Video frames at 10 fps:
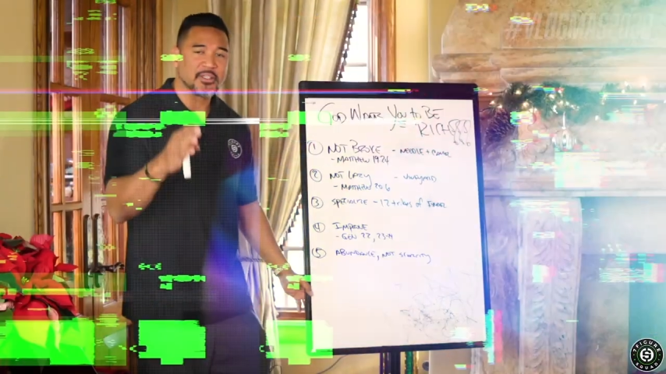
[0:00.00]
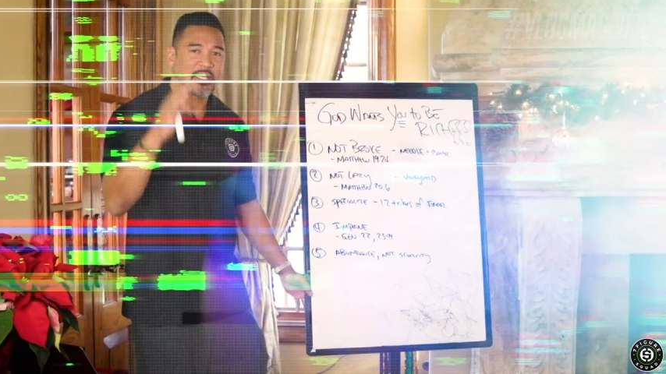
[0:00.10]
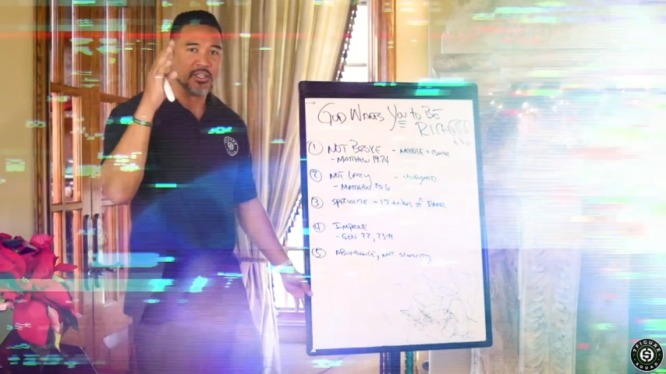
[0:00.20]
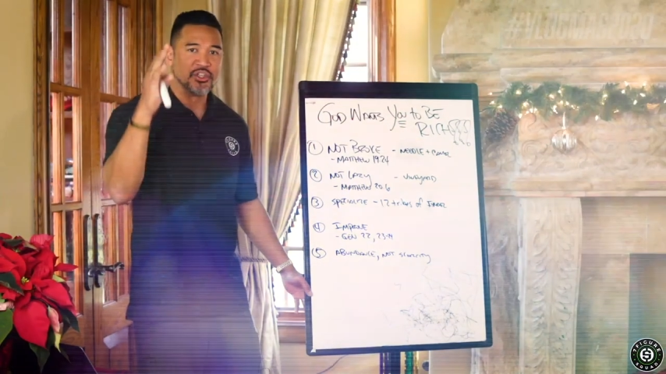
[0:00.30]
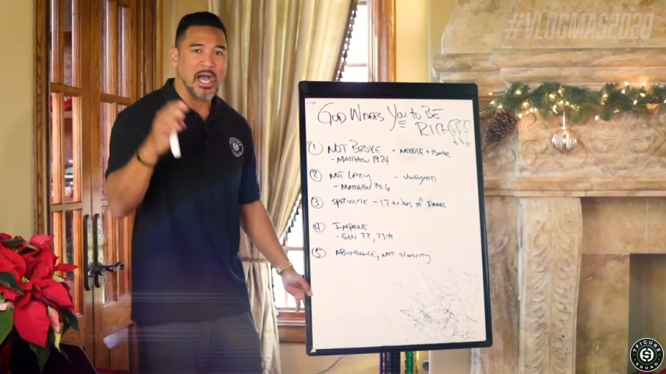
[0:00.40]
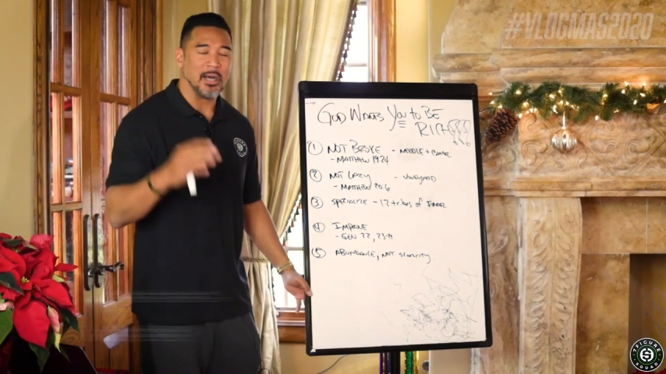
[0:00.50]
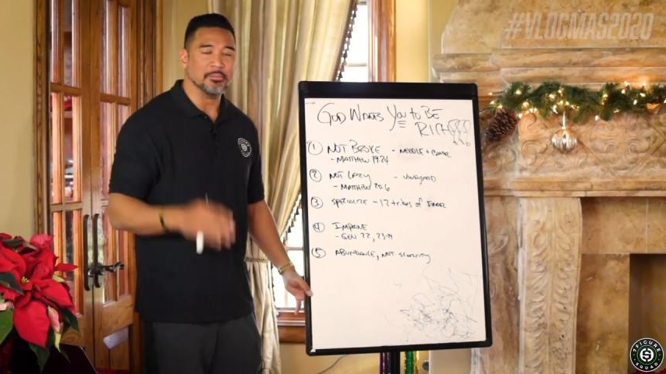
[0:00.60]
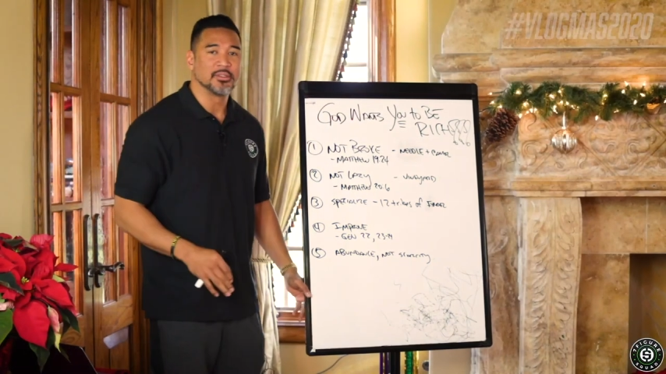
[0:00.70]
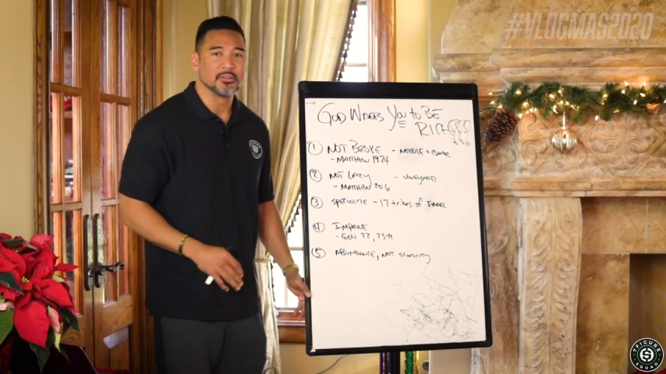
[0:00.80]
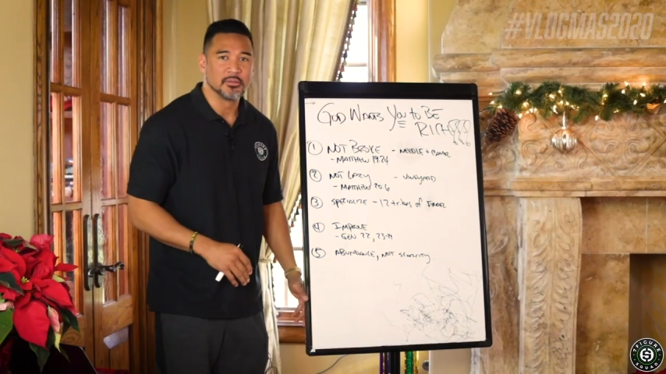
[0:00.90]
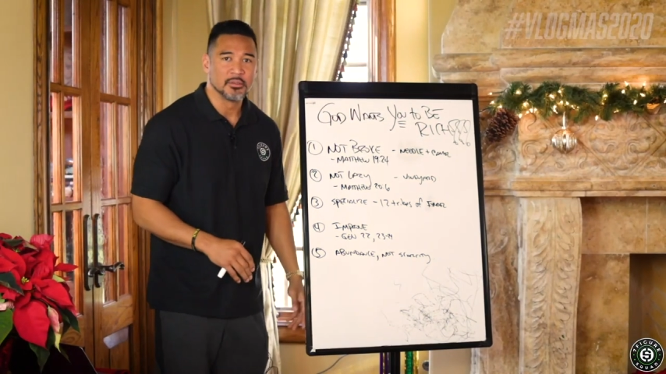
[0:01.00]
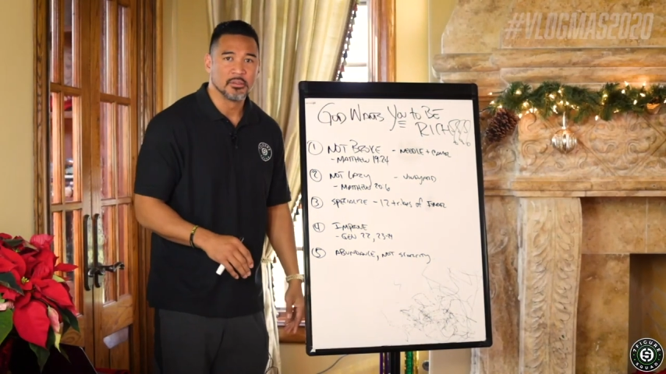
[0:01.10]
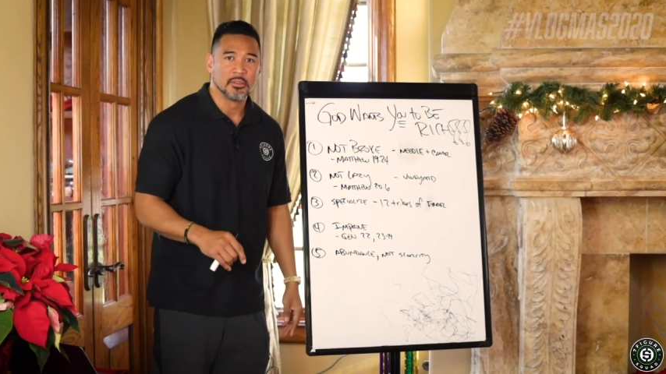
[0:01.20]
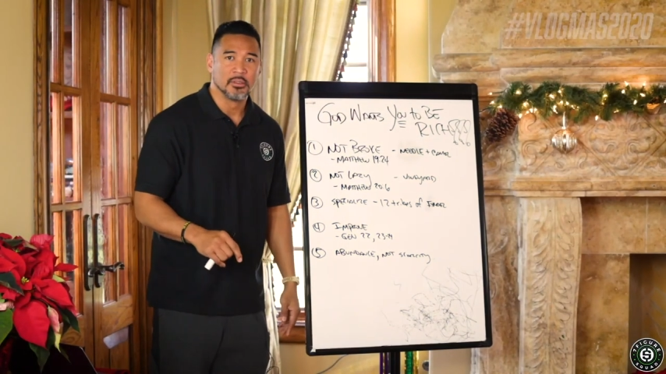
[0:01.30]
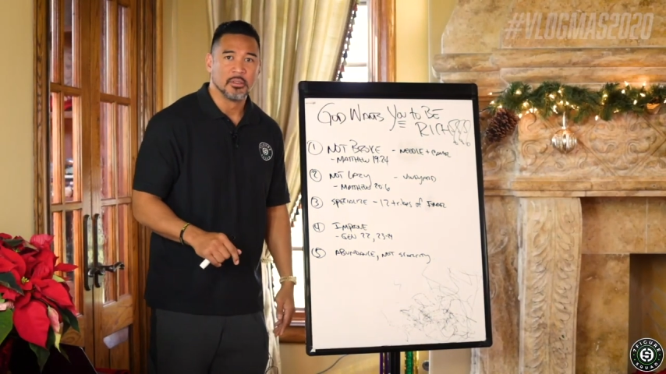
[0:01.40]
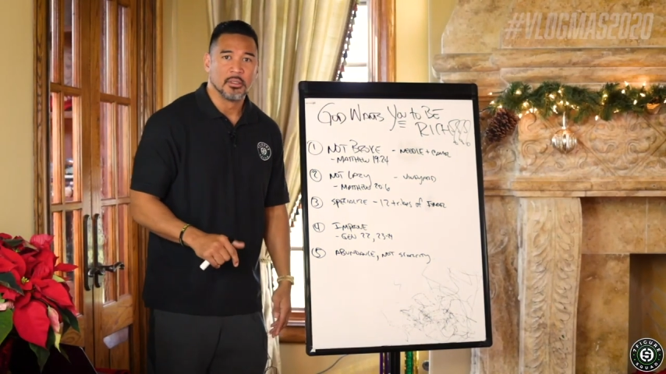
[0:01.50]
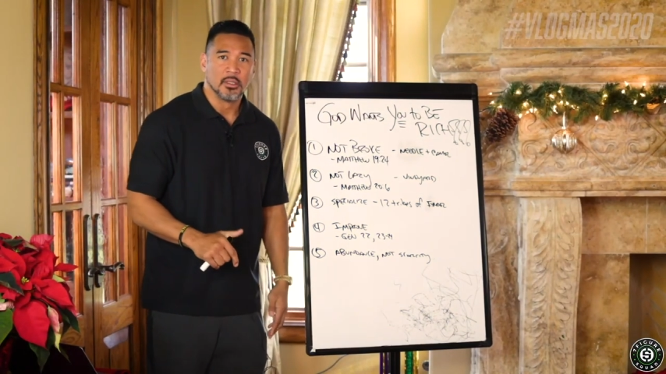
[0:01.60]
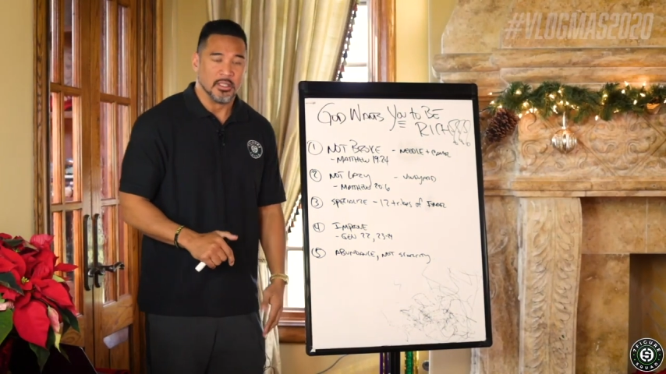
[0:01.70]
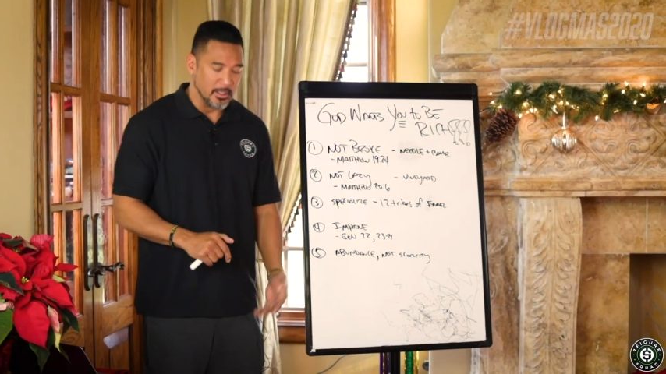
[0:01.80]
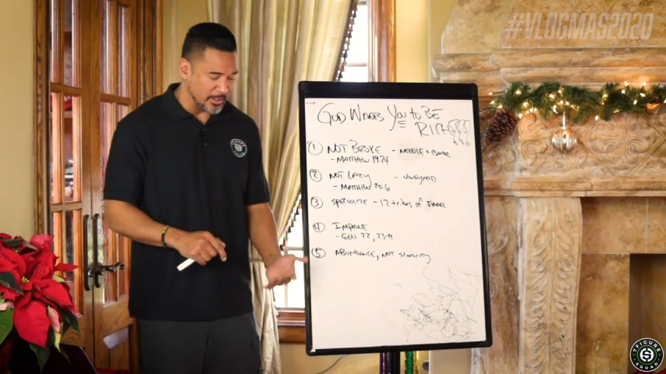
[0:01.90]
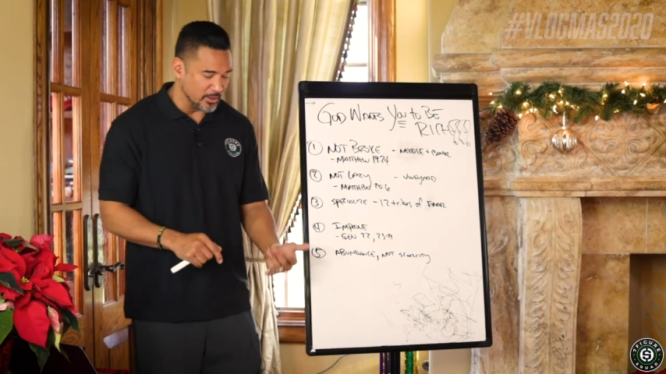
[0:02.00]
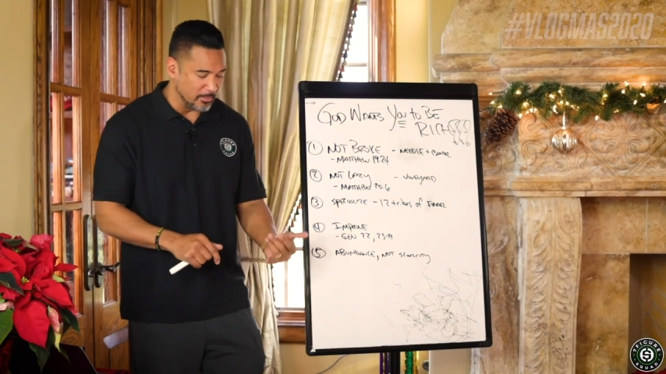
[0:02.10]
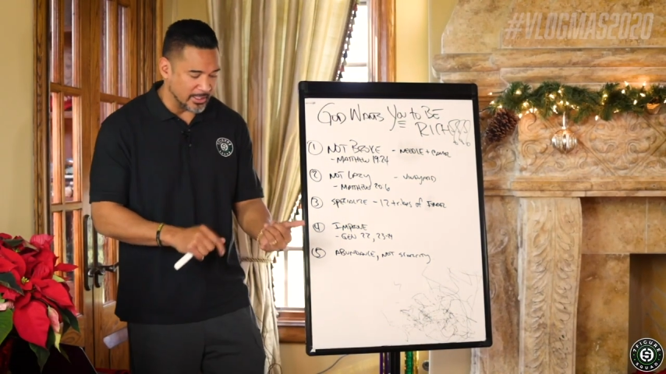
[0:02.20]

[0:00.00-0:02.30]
different jobs. They made